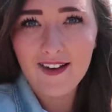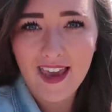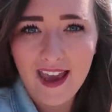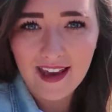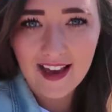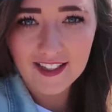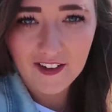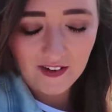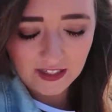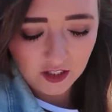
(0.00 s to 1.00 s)
Okay guys,
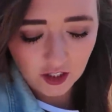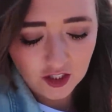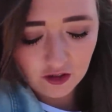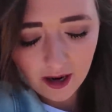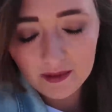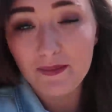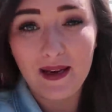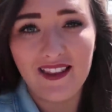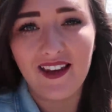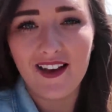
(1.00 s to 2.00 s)
Chris just dropped
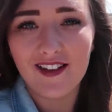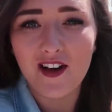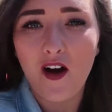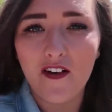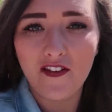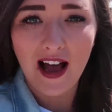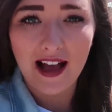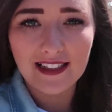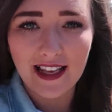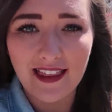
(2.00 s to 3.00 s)
me and the girls off
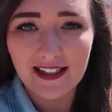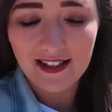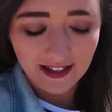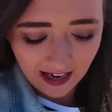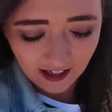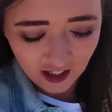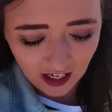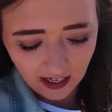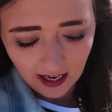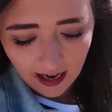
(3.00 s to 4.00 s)
at the
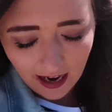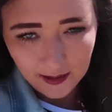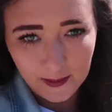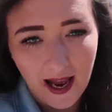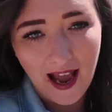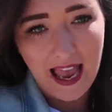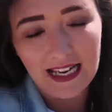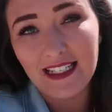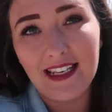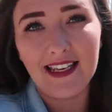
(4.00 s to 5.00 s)
station and we are
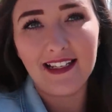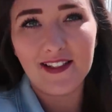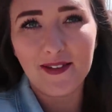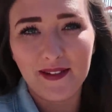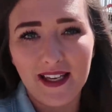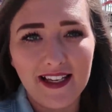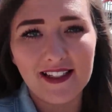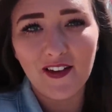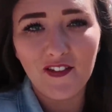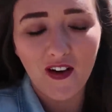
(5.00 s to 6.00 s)
heading into
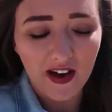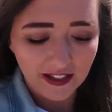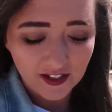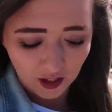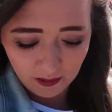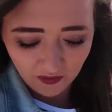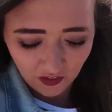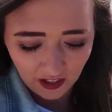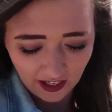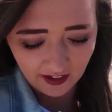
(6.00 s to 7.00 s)
Leeds for a super
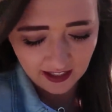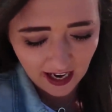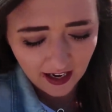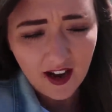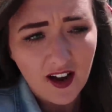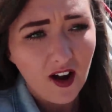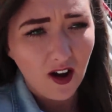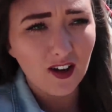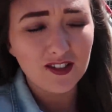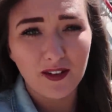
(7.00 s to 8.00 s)
fun girly day.
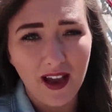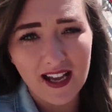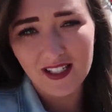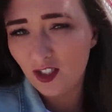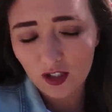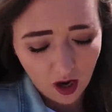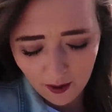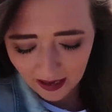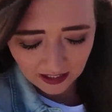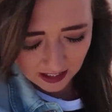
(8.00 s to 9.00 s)
Also guys, I just got
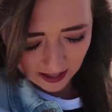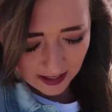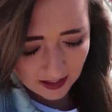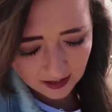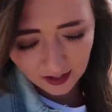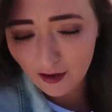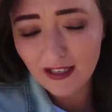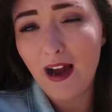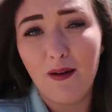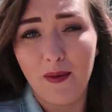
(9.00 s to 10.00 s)
to mention this because no
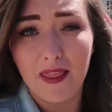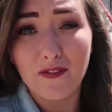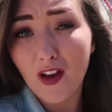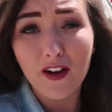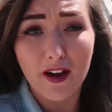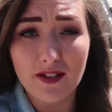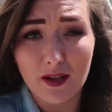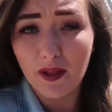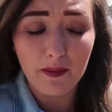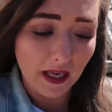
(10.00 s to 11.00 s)
doubt when the vlog goes
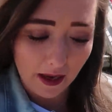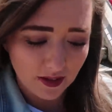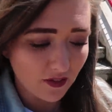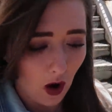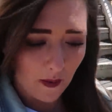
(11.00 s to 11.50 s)
up there'll be loads of